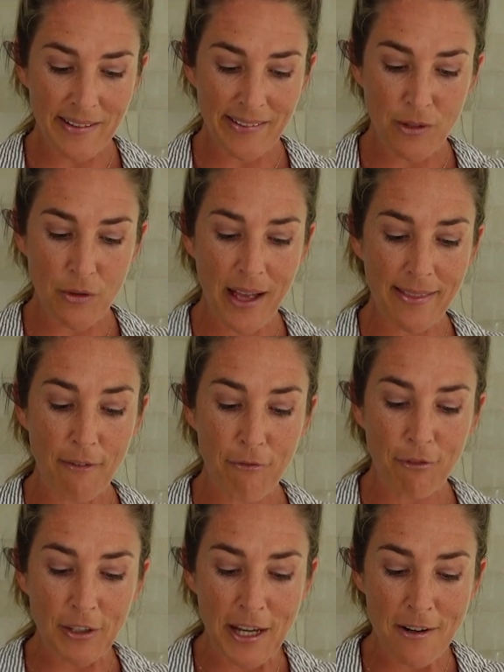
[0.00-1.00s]
so that the
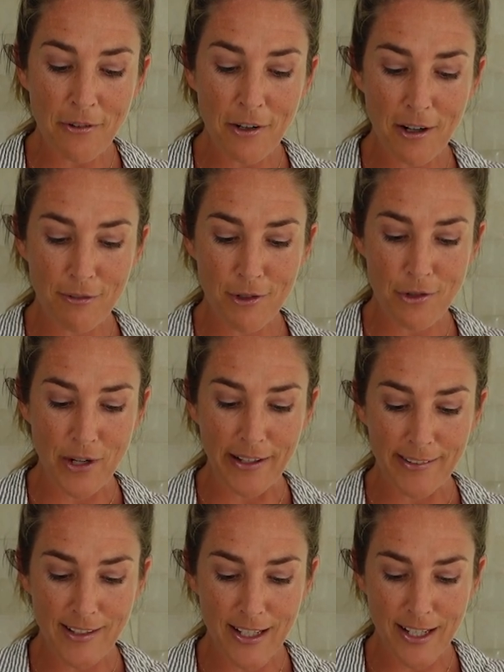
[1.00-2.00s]
flavor of the
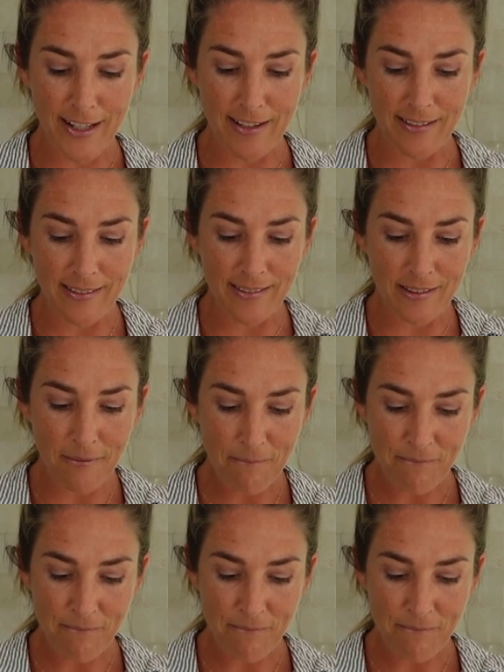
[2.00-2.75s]
dressing is